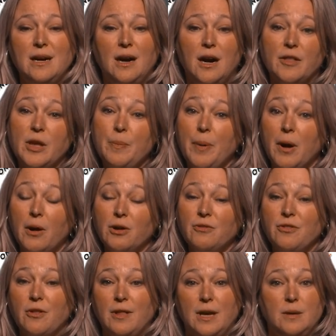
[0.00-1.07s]
Are they part of
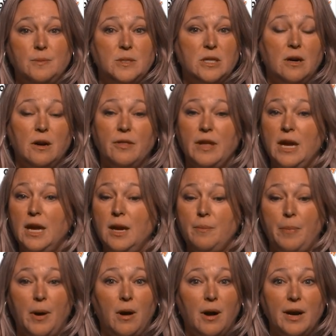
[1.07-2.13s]
clubs? Are they
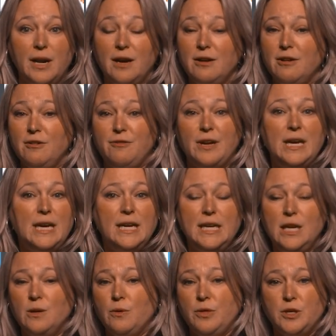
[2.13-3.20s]
part of,
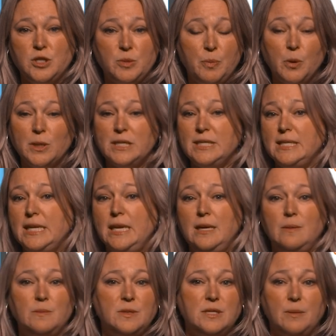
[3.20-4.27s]
the sports
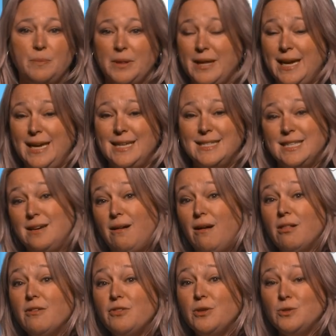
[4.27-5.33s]
teams, the plays, and all
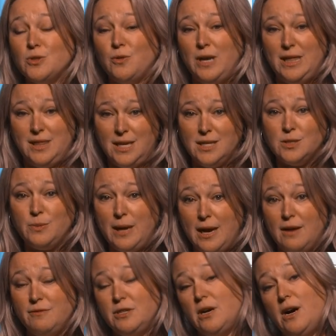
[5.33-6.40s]
of those great things we
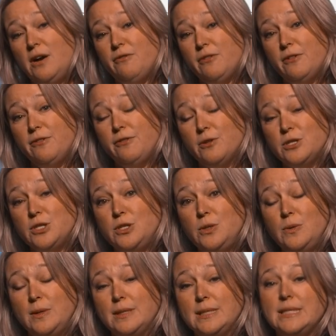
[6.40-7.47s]
have to offer for
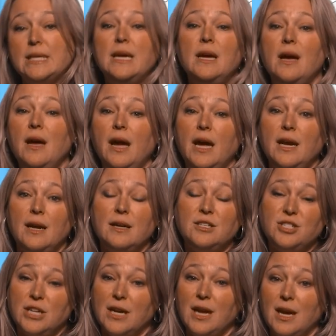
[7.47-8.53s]
students? And
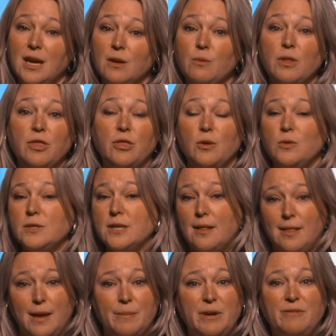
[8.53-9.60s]
checking in with those
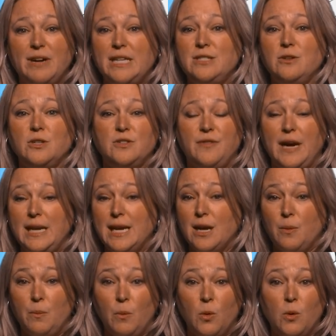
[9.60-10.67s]
club advisors, finding
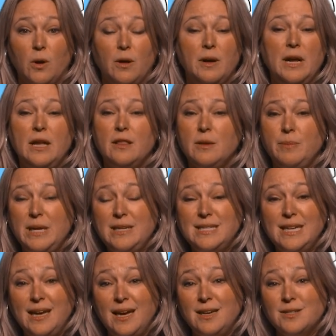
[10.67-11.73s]
out more. The
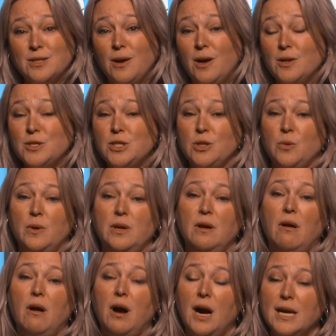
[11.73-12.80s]
PTA is also an
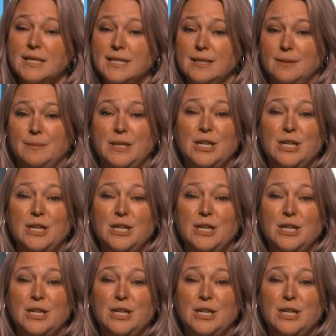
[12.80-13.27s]
awesome